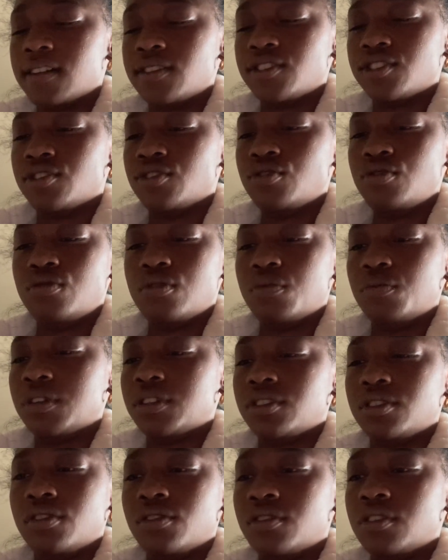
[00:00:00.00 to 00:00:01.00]
just knew it
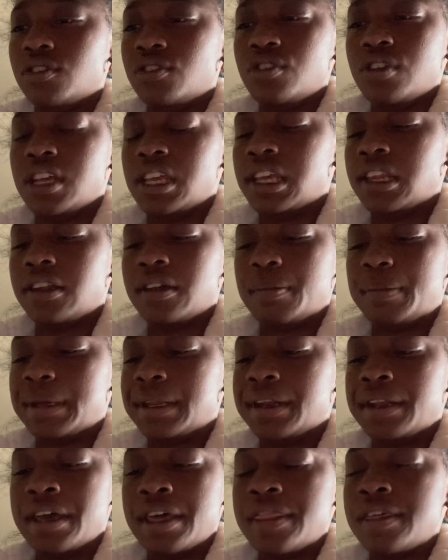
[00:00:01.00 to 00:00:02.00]
wasn't going to end up
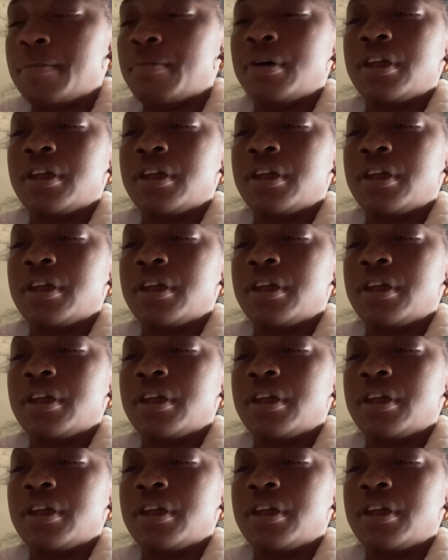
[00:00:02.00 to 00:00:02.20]
in nothing